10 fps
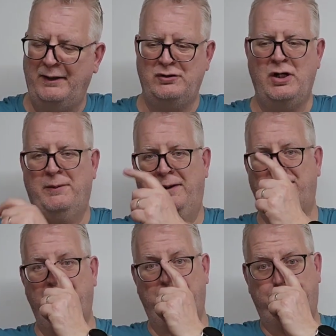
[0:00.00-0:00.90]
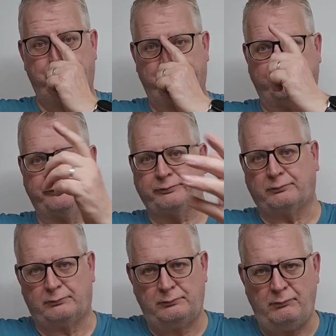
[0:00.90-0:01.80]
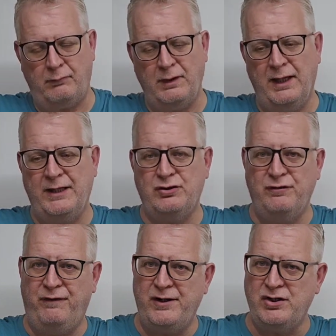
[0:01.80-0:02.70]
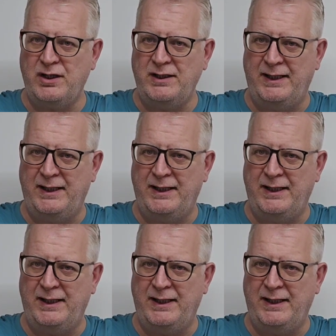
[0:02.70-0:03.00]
Do you know what? It's refreshing.